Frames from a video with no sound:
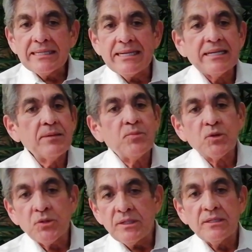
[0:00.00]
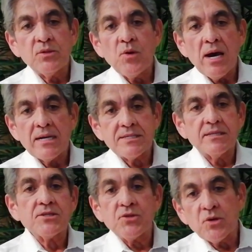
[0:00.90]
take the opportunity to
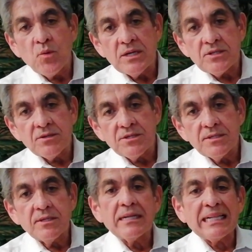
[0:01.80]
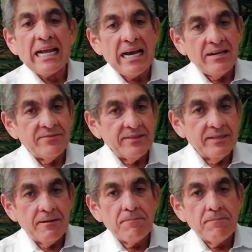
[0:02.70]
ask your questions live,